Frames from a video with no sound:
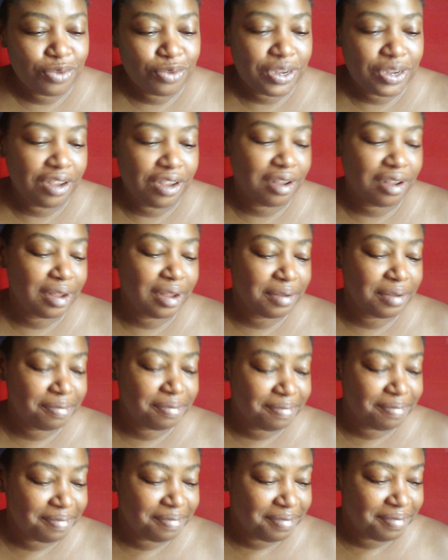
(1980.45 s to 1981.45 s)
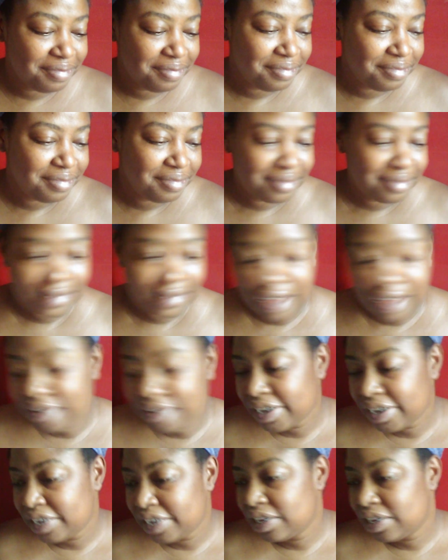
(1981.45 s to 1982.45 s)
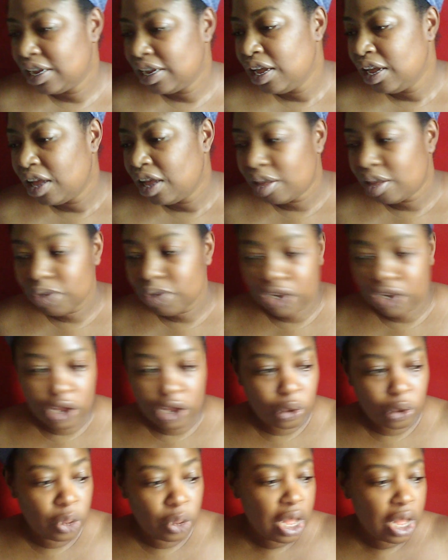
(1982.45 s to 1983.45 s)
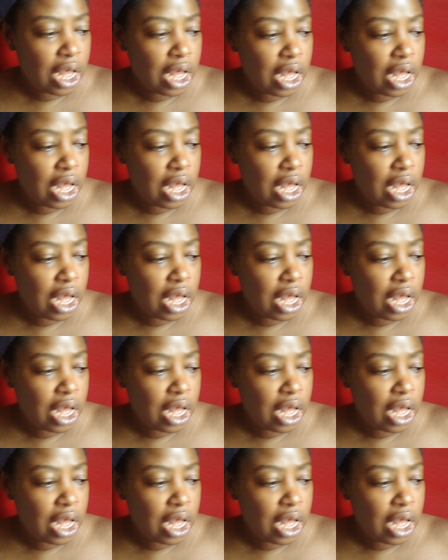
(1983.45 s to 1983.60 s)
we are. Alright, I'm going to go.